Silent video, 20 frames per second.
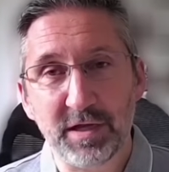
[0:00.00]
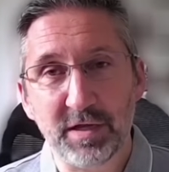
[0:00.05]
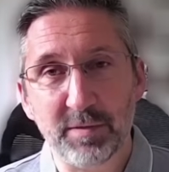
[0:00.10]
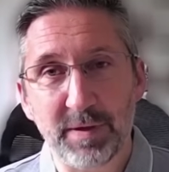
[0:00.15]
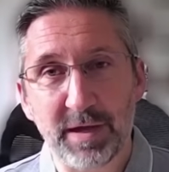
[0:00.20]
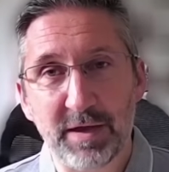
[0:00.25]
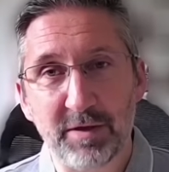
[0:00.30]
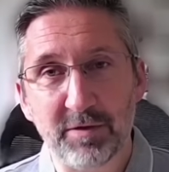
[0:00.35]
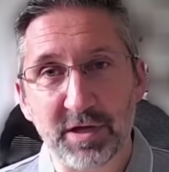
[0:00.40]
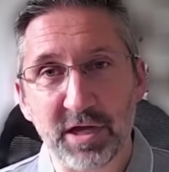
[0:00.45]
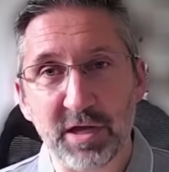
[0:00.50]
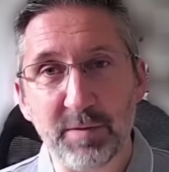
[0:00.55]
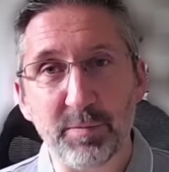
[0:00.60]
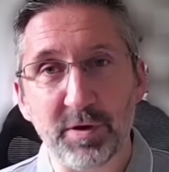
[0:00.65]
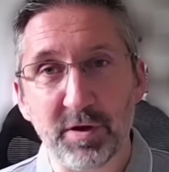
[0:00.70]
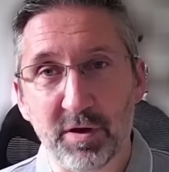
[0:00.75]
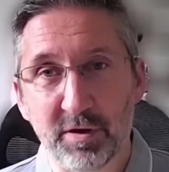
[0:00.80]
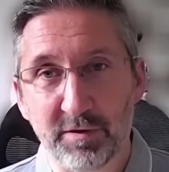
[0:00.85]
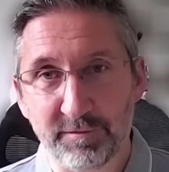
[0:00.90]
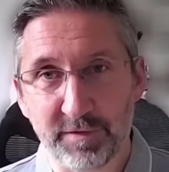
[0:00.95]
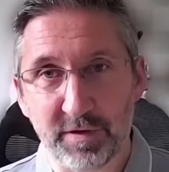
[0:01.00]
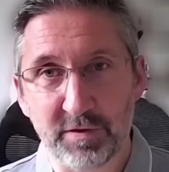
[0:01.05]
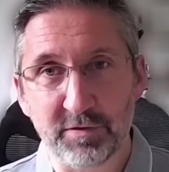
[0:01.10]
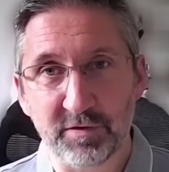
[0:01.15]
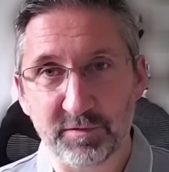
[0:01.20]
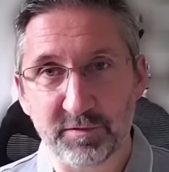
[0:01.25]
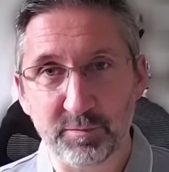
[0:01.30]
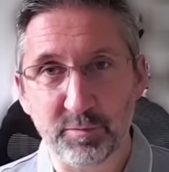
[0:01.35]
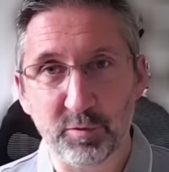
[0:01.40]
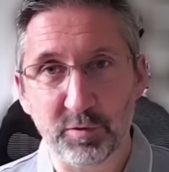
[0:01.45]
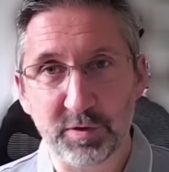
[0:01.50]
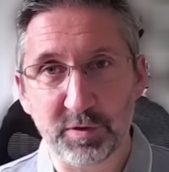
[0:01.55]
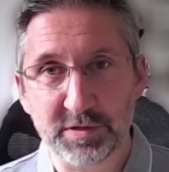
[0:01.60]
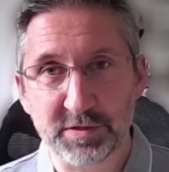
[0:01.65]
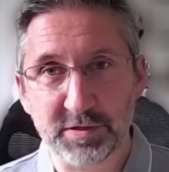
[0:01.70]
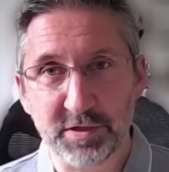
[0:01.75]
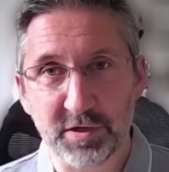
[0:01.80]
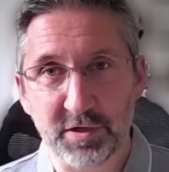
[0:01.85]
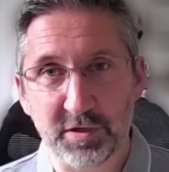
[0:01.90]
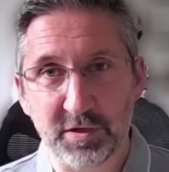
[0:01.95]
about keeping our focus more
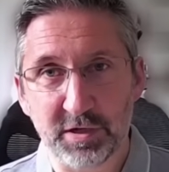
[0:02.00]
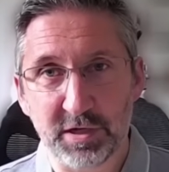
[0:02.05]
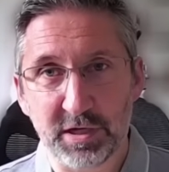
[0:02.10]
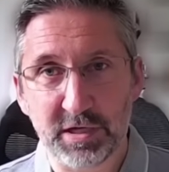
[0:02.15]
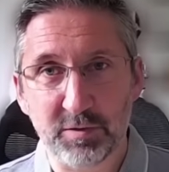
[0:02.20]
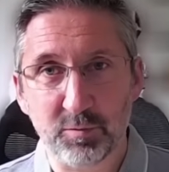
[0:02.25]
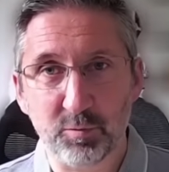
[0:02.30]
externally.